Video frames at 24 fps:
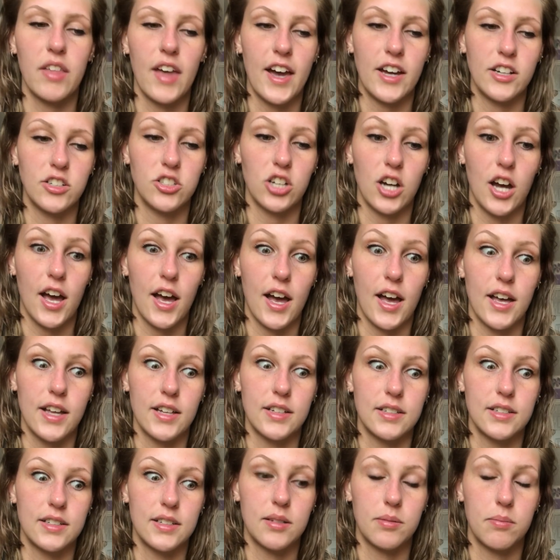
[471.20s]
that
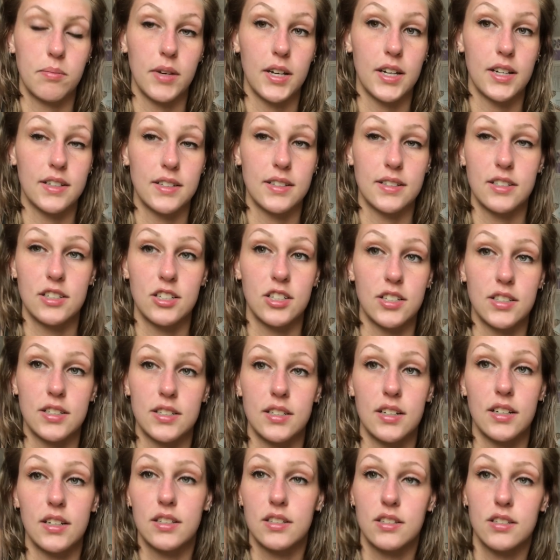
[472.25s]
jazz because
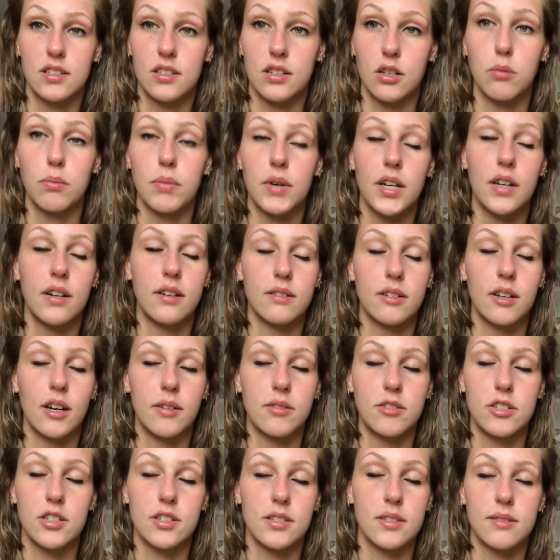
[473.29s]
just it's stupid and i
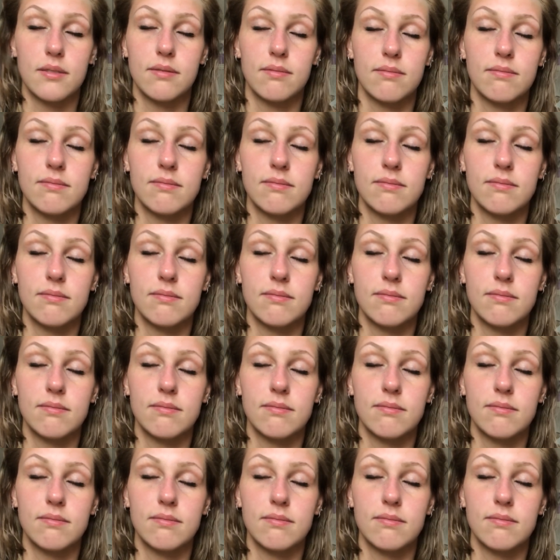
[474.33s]
just